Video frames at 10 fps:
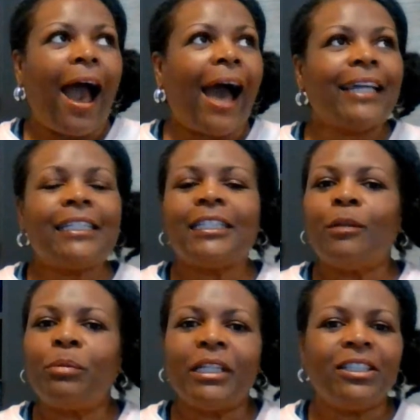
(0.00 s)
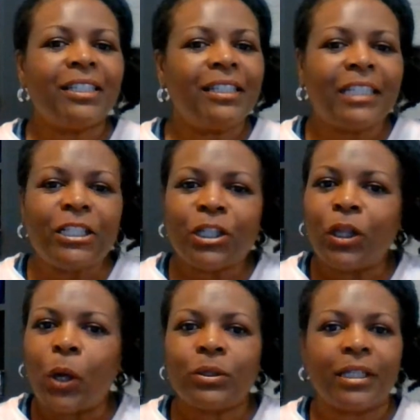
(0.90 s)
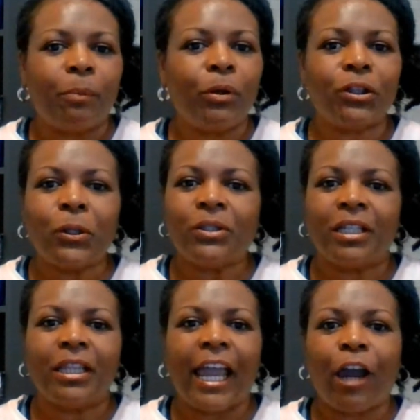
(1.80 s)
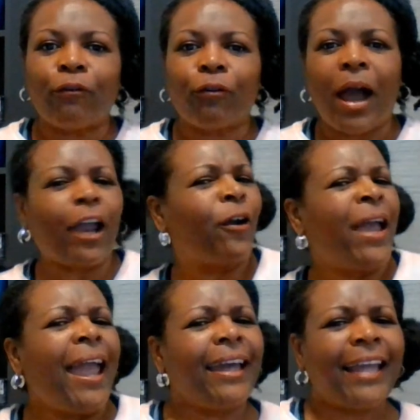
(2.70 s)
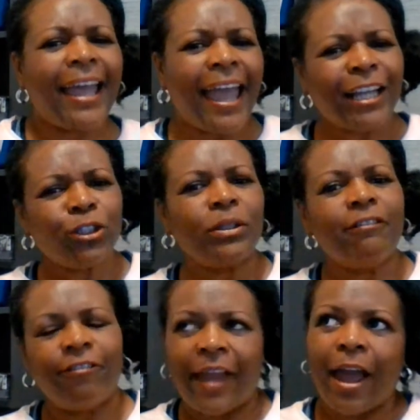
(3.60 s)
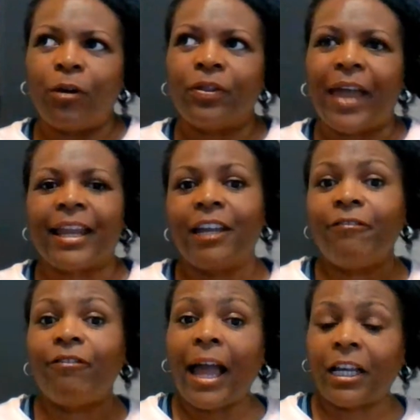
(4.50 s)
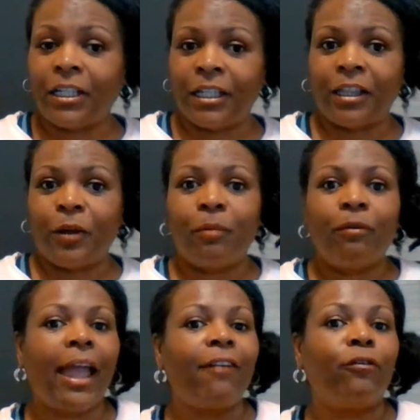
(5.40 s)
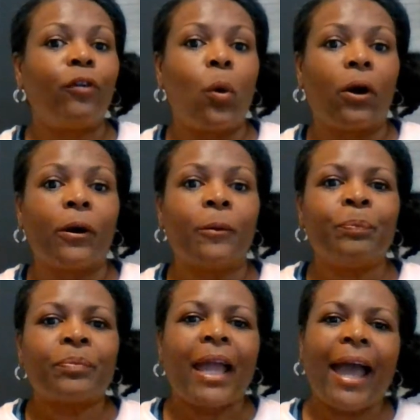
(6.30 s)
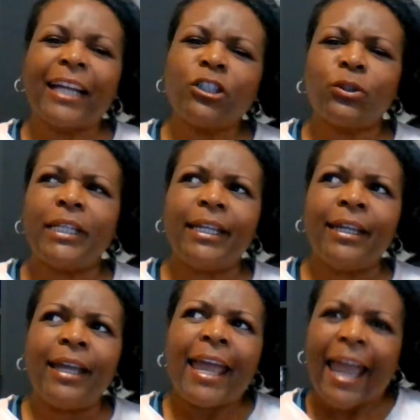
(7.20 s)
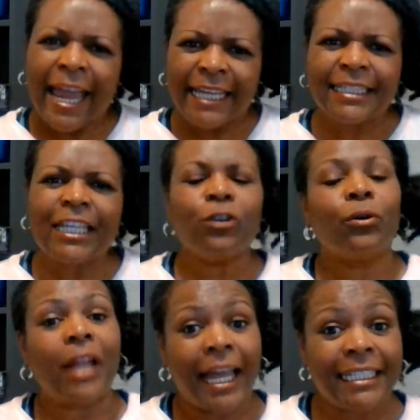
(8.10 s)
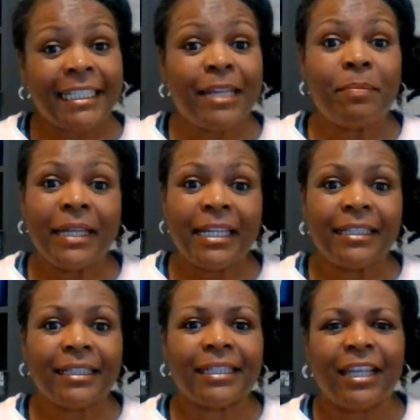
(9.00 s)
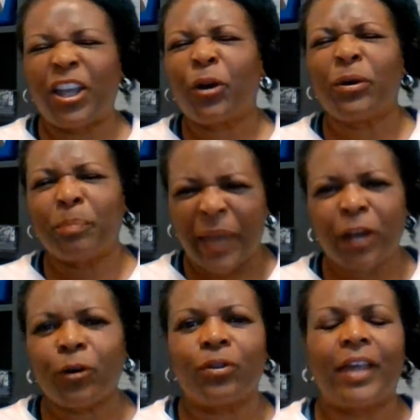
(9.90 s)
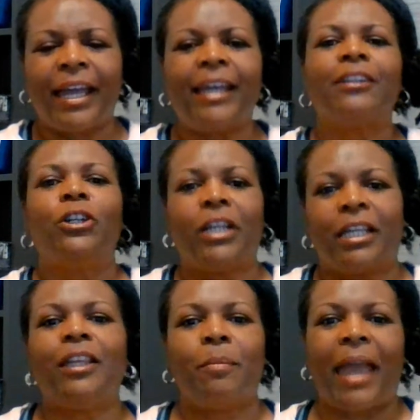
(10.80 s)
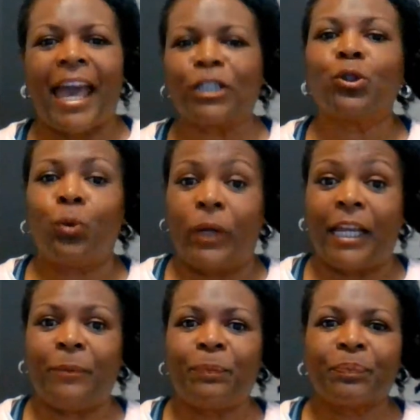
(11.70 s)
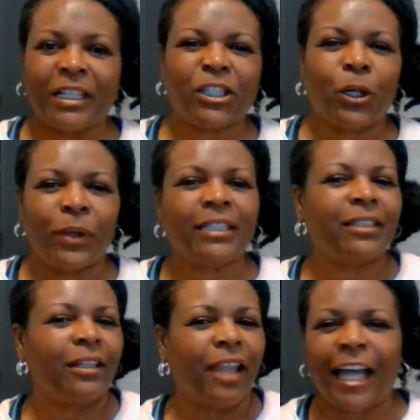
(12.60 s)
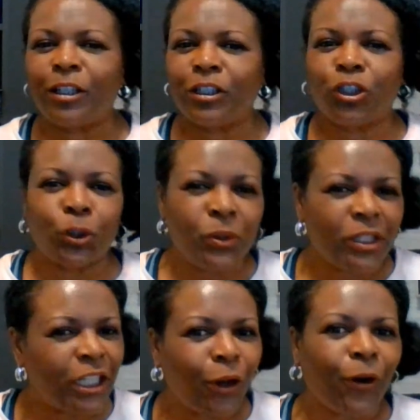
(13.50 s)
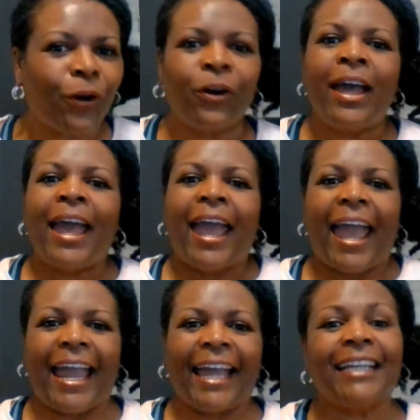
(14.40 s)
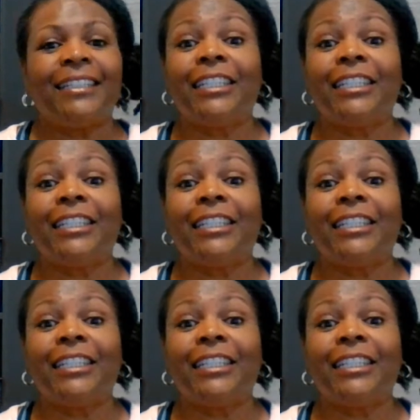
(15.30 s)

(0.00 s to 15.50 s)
I simply just season those and put those in the air fryer. And I actually found that if I cook them for actually 18 or 19 minutes, they're better than cooking them at 20. So it's a lot juicier and